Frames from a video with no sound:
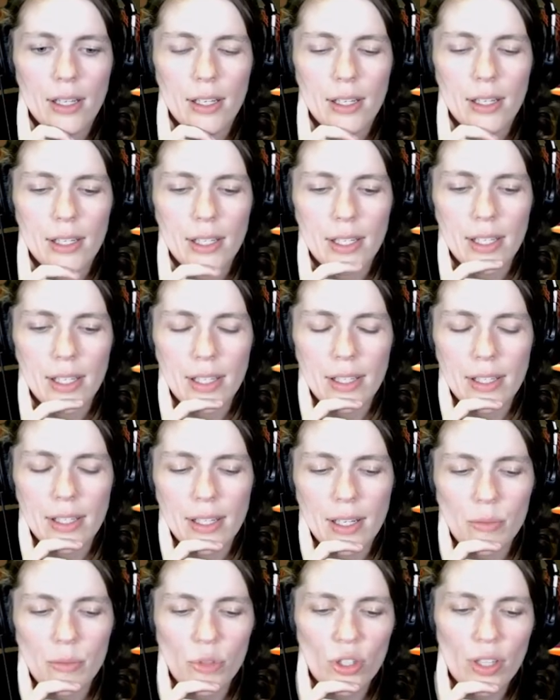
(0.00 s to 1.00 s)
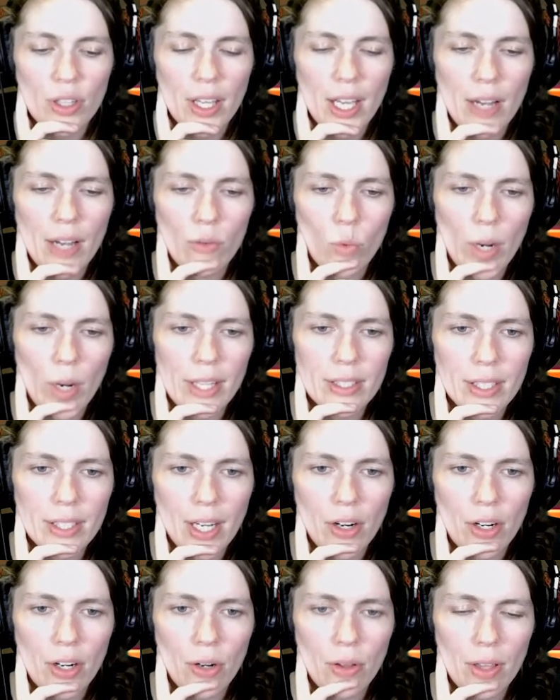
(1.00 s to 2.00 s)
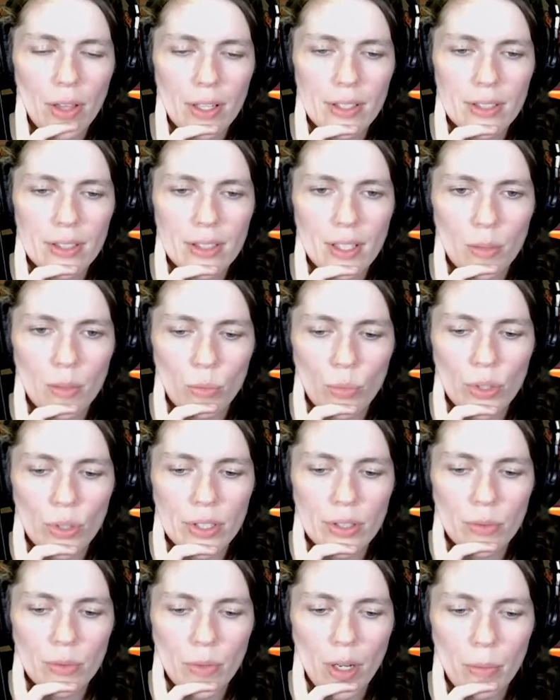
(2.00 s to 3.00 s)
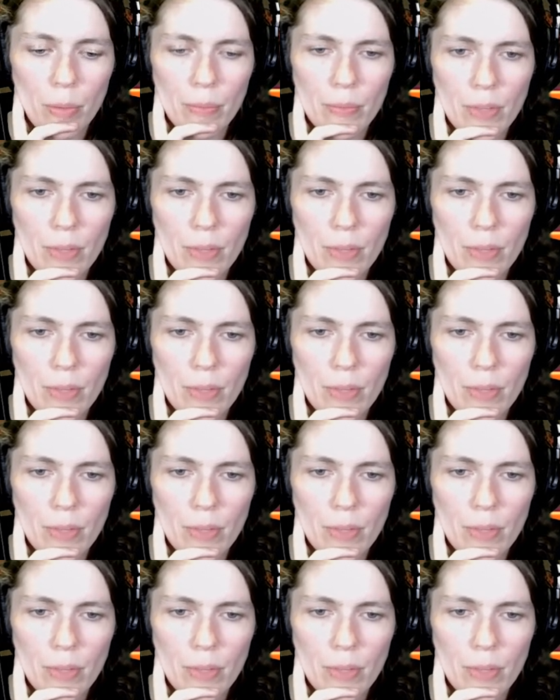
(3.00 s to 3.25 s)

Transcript: I'm sure they have way scarier things than Prison Realm,